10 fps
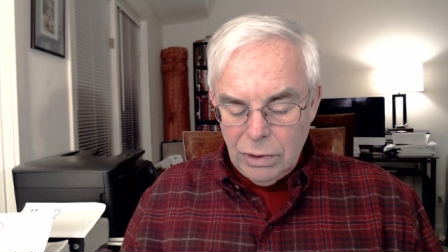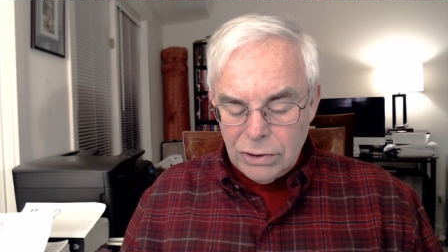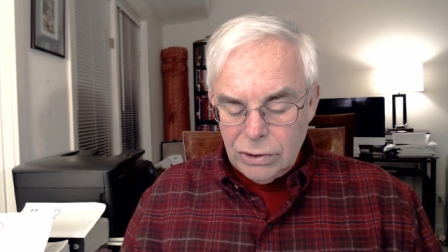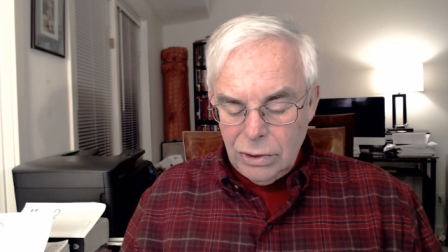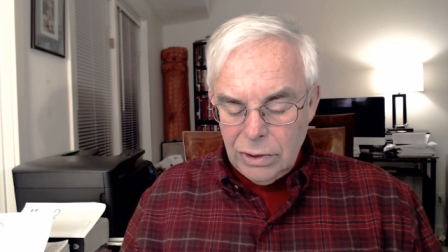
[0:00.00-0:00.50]

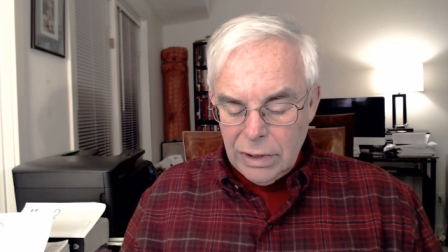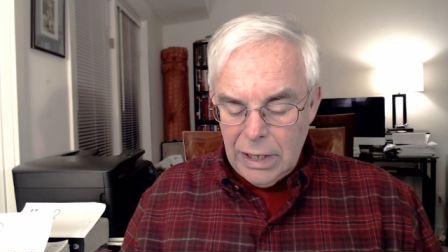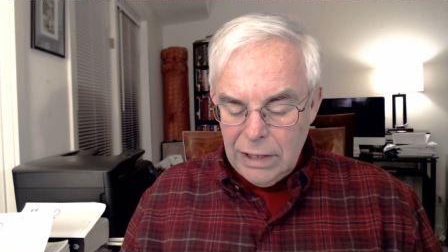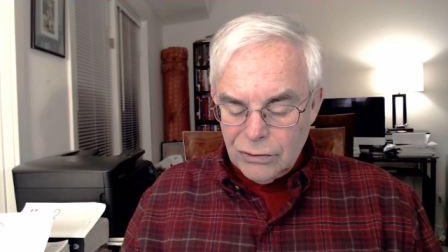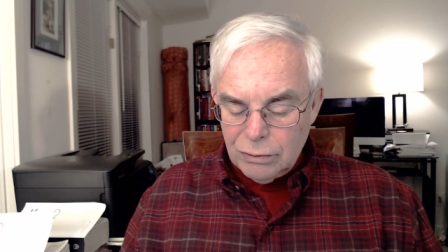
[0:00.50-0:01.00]
which Jung
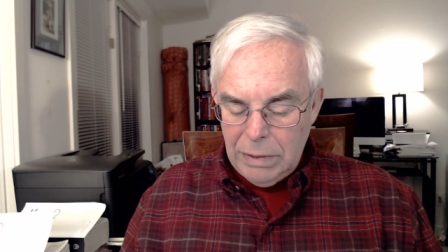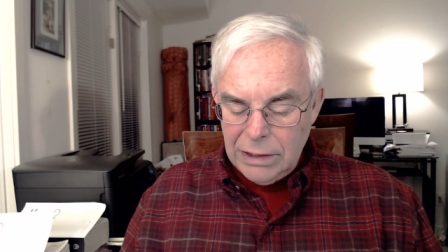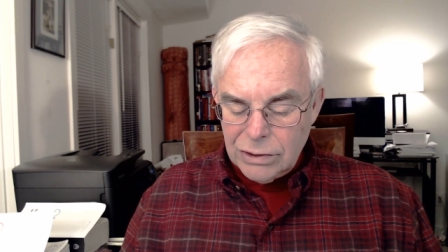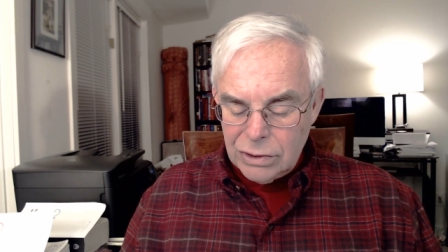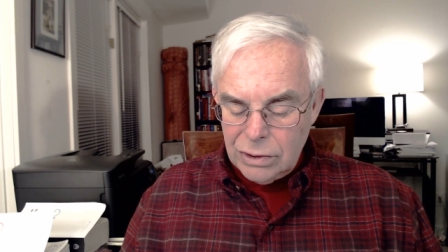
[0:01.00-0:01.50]
has
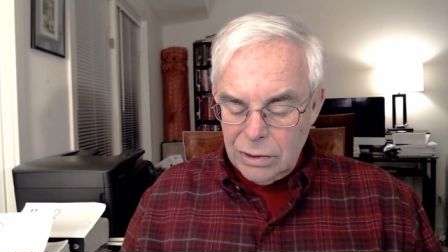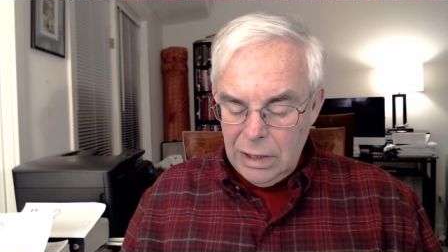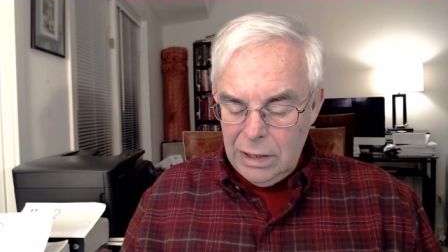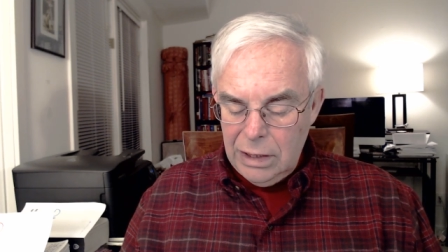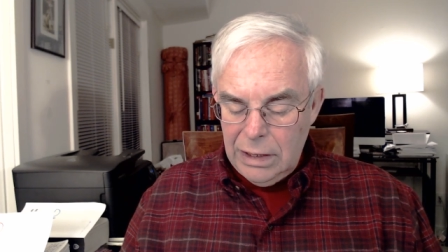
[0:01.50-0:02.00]

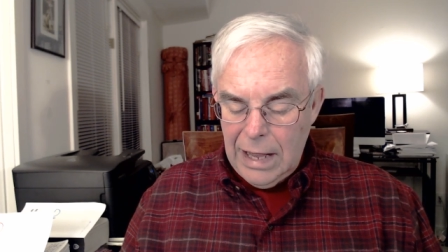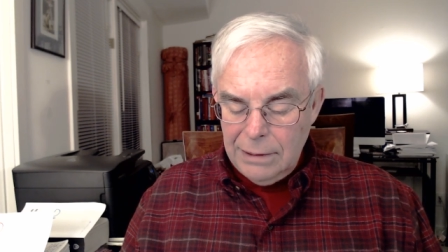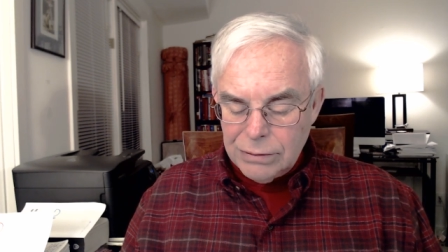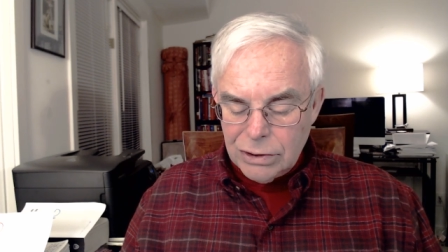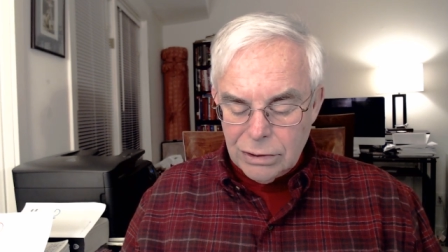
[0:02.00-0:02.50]
mastered in an
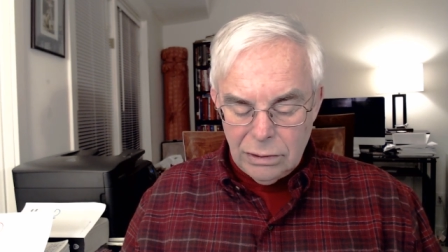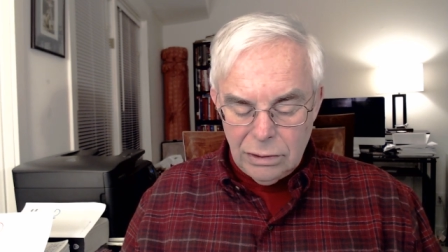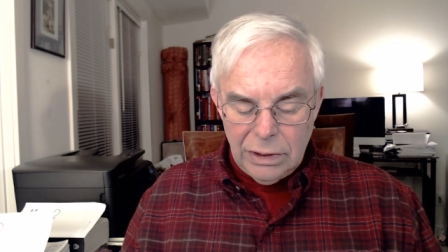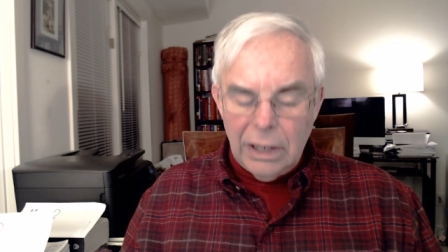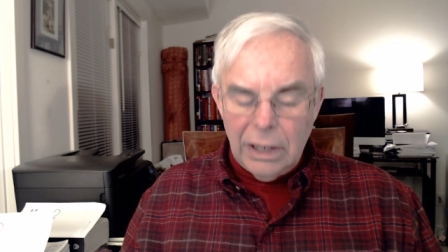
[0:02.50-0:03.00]

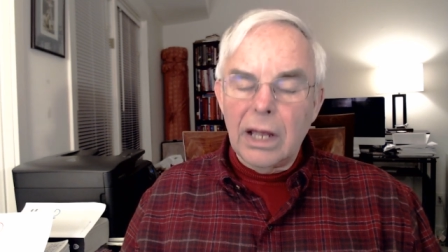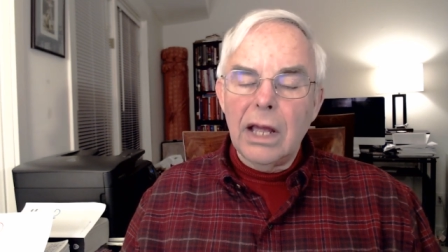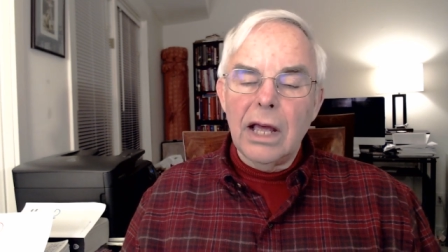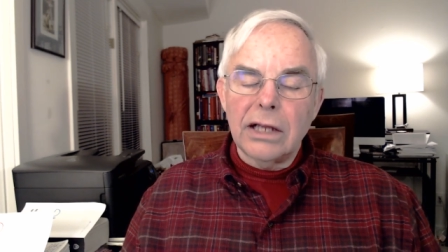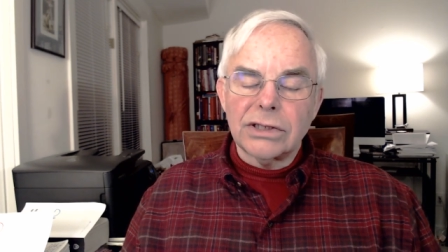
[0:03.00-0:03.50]
absolutely
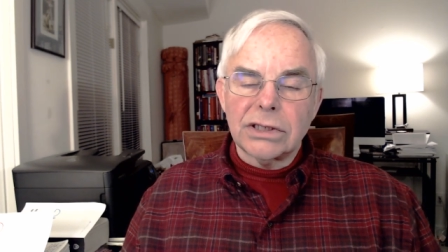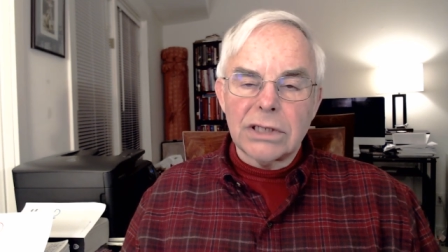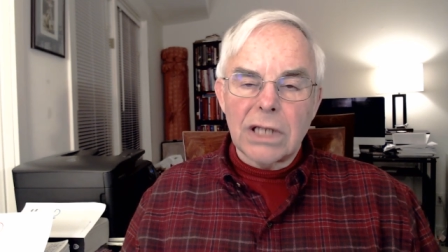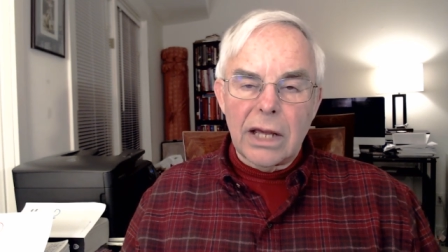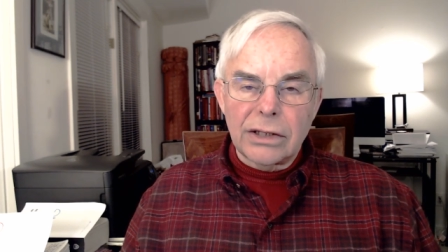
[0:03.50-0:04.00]

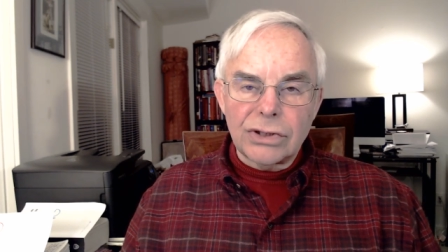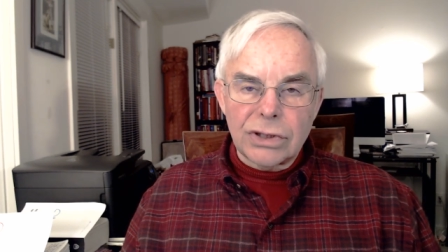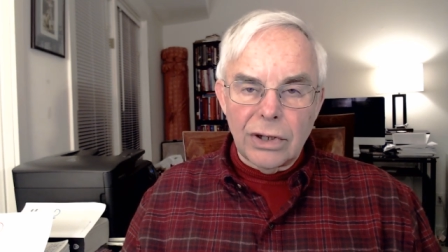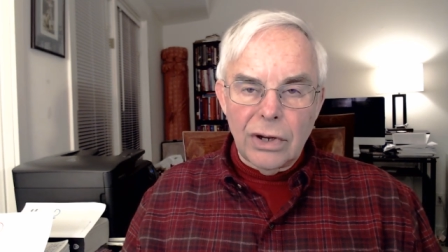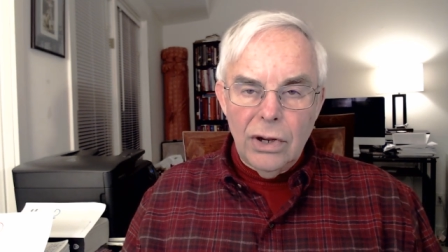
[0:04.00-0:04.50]

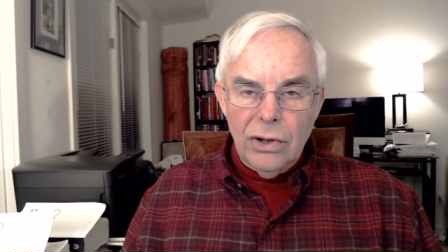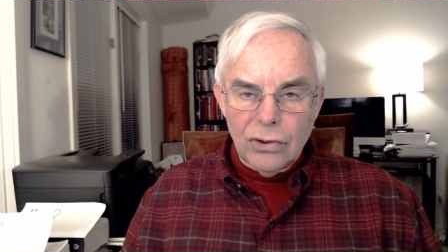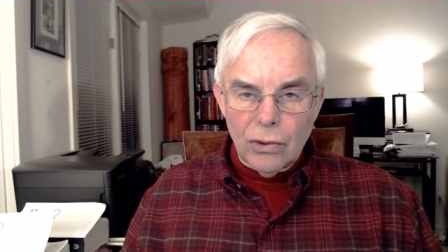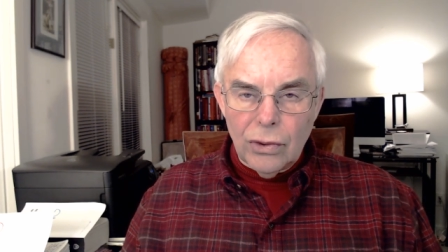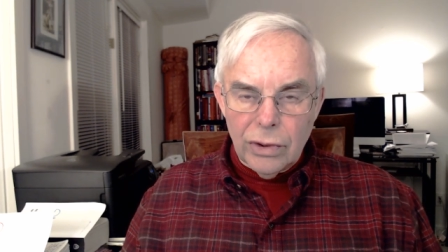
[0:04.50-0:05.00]
astonishing
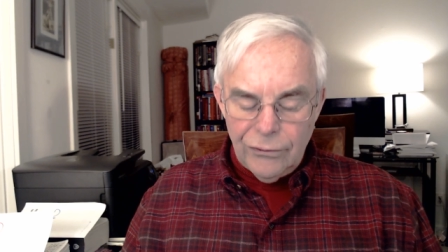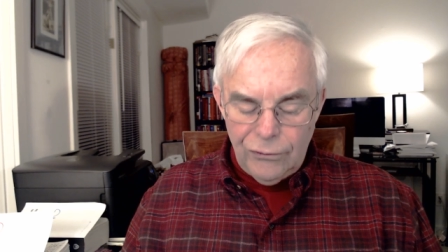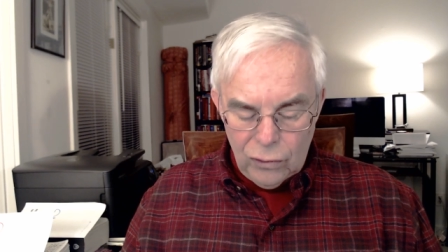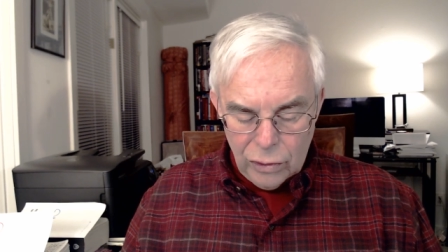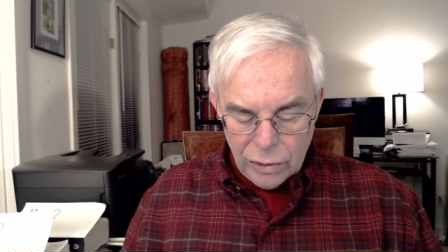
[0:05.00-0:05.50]
tour de
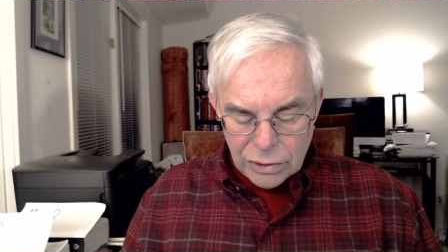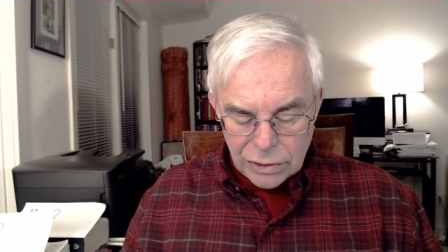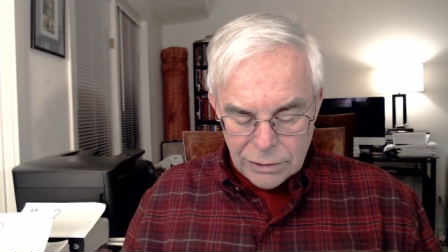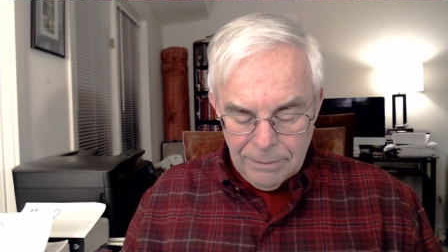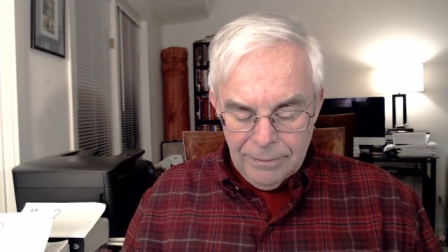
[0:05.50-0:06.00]

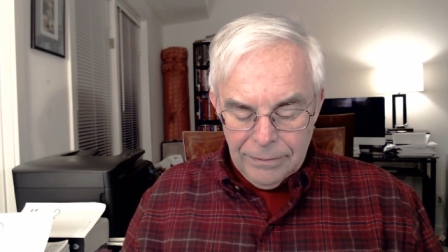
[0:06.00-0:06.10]
force.